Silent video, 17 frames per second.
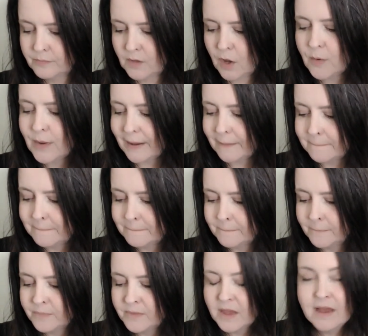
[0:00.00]
Okay,
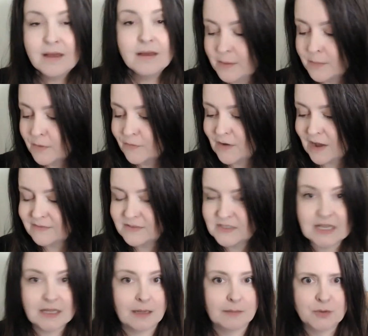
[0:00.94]
number 5
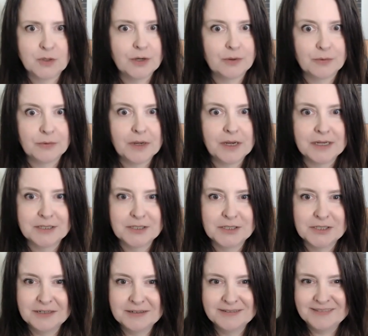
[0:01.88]
skill. I'm trying to
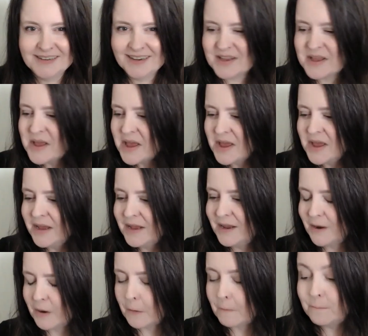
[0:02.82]
rush
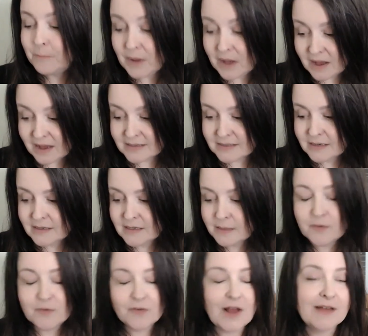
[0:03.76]
here, but
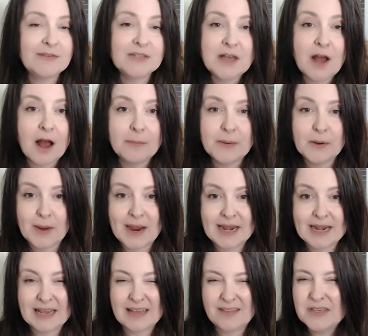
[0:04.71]
number 5 is copywriting.